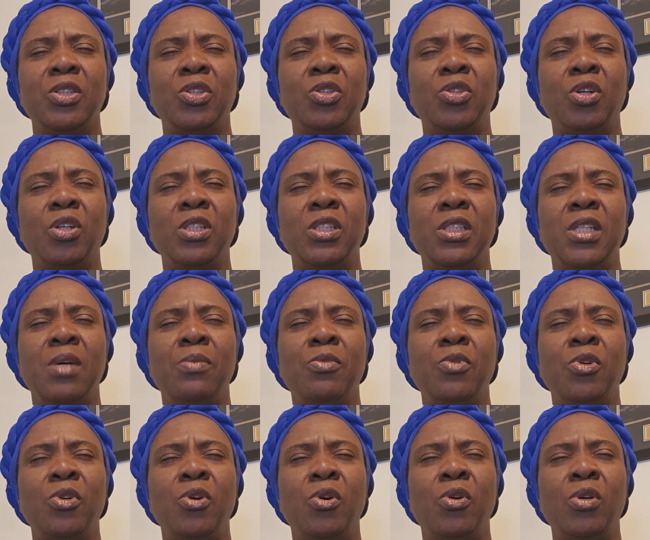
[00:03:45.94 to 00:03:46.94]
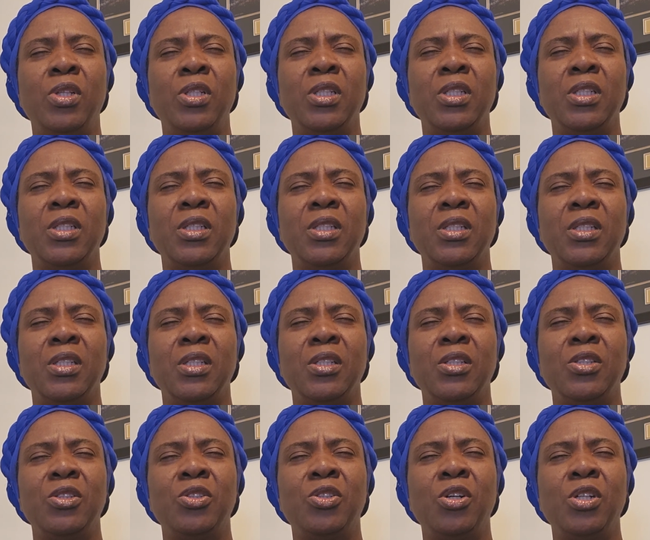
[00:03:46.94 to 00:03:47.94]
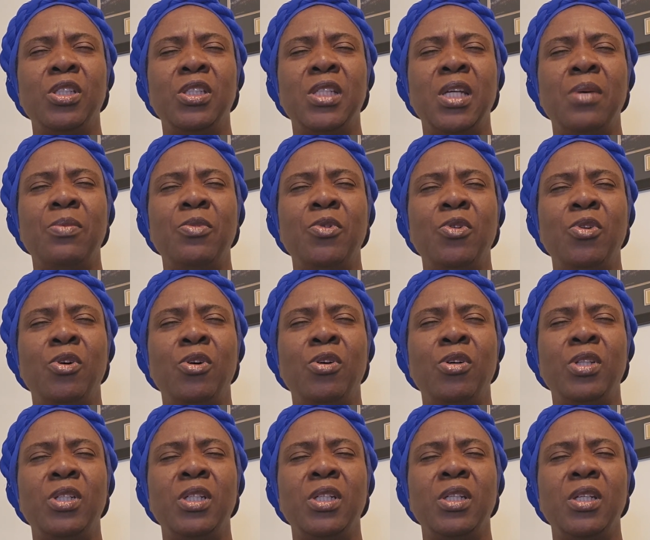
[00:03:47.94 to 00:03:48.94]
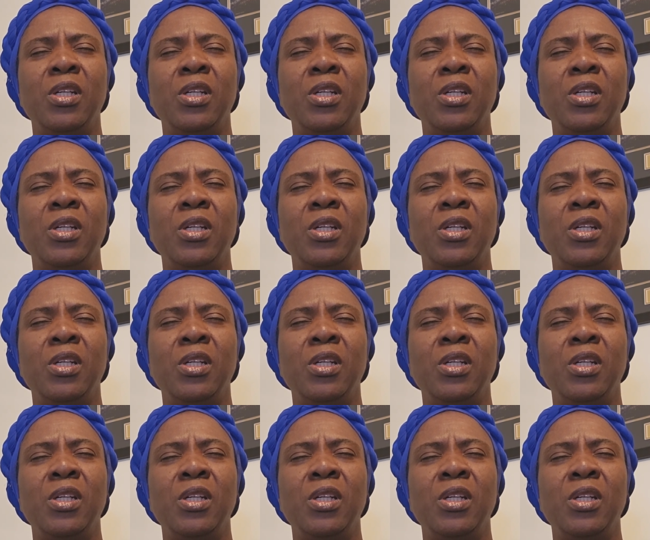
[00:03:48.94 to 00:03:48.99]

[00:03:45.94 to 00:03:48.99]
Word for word: Touch them, O Lord. Touch them, O Lord.